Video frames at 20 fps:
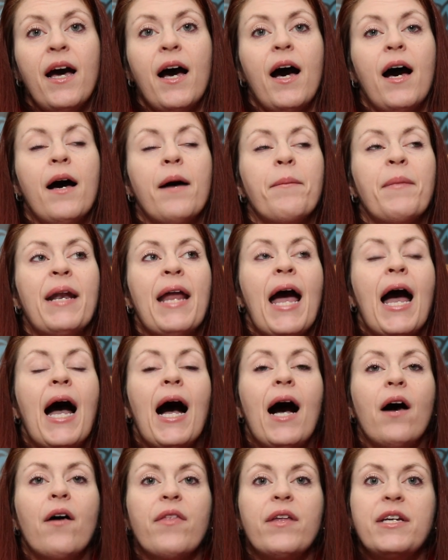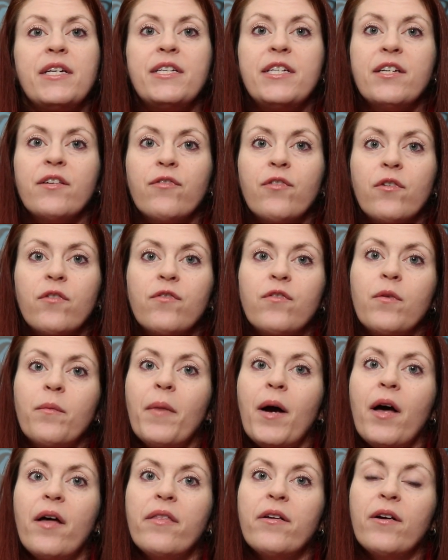and how they differ from
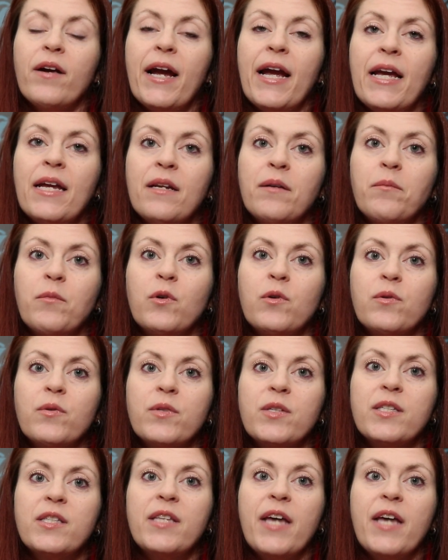other animals